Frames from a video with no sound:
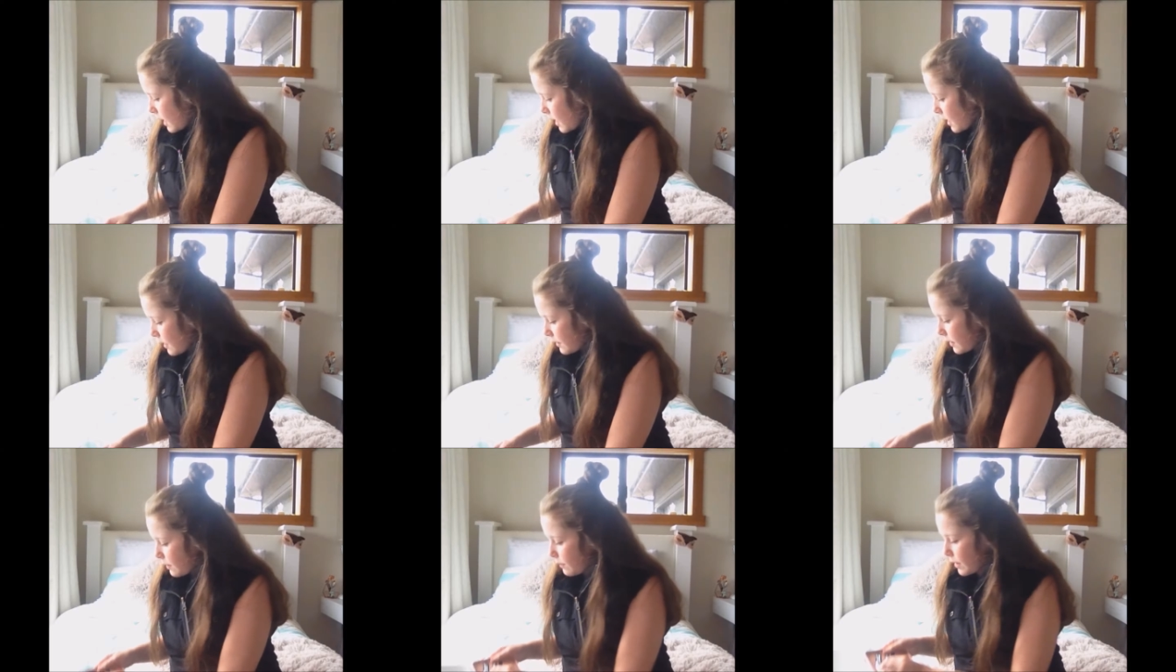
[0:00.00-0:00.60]

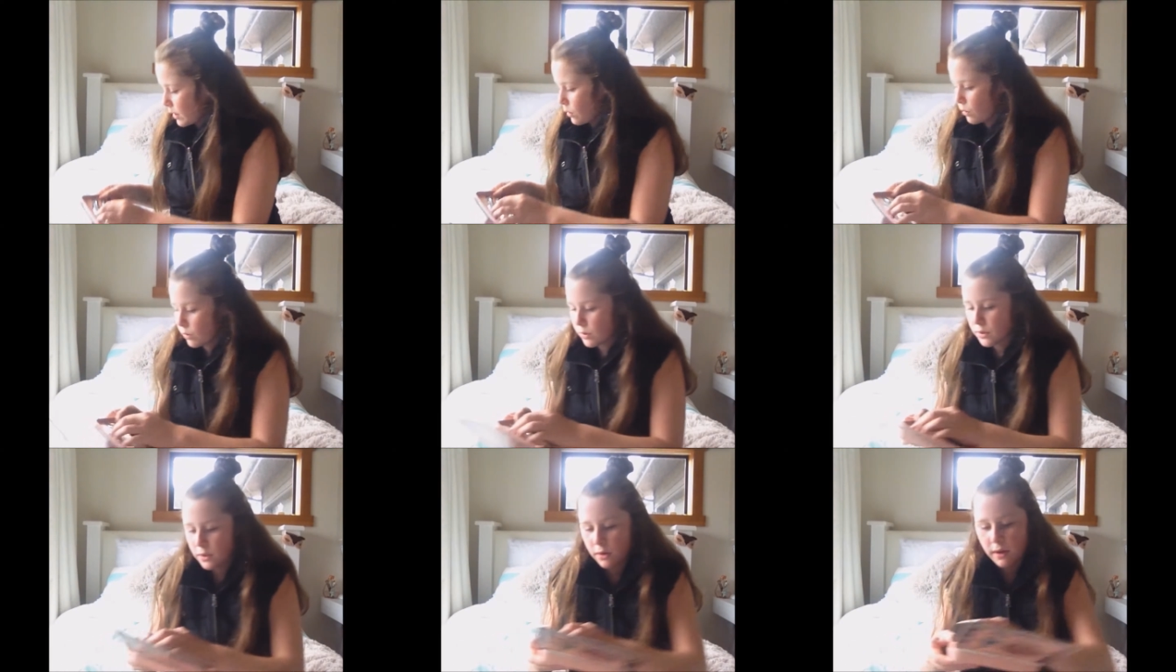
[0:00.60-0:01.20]
And then we
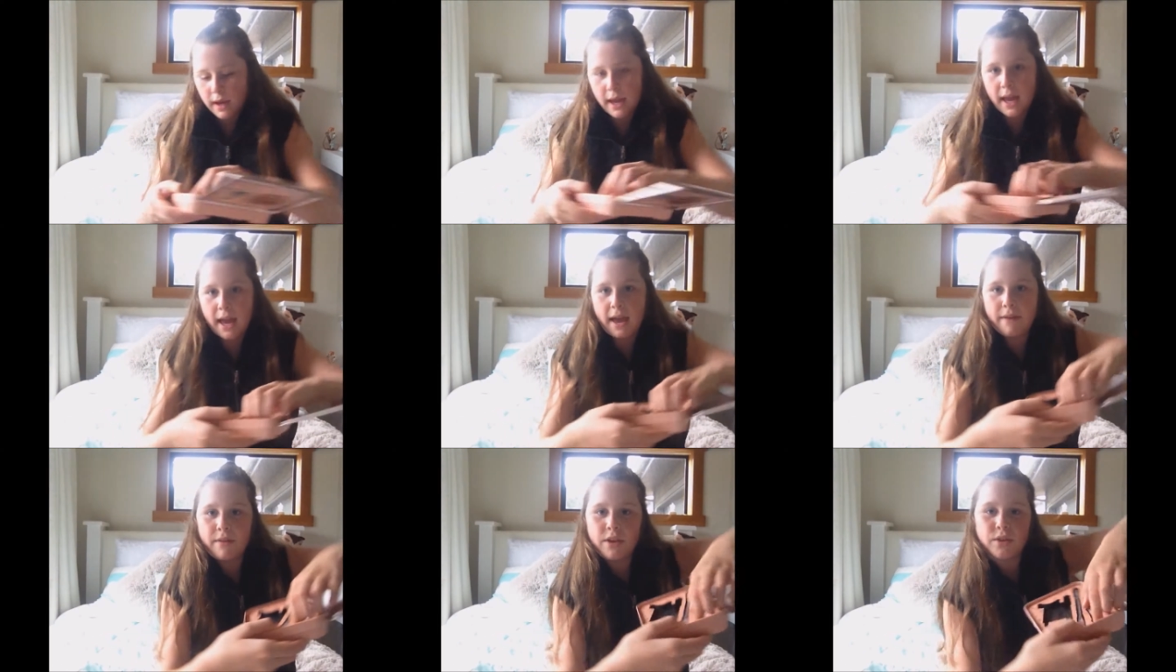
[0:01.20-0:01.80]
also
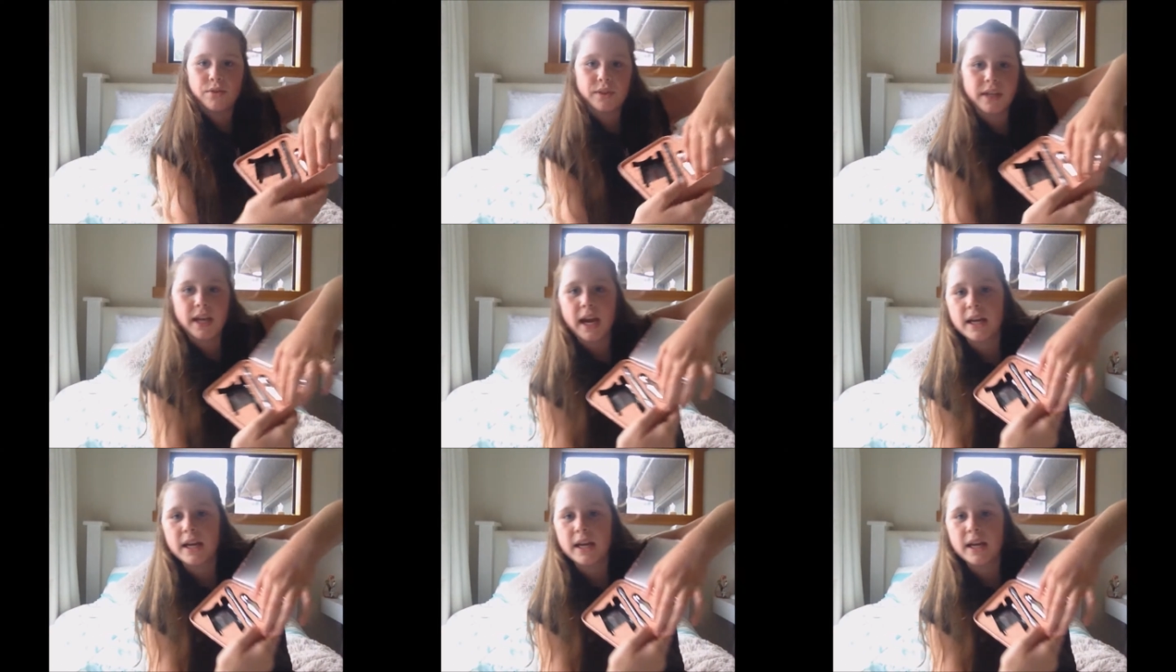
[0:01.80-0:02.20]
have, it's really